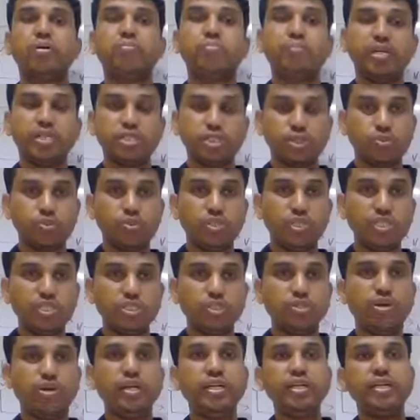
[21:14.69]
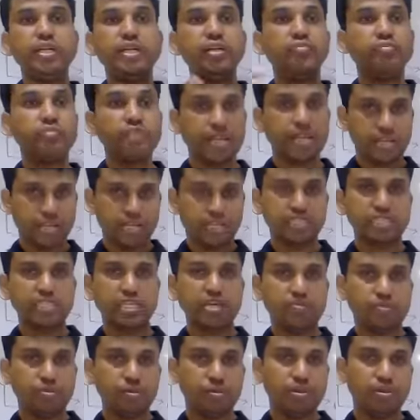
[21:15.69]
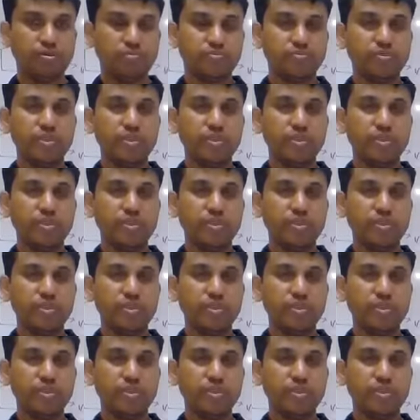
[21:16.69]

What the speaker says: But students join 10:05. Example.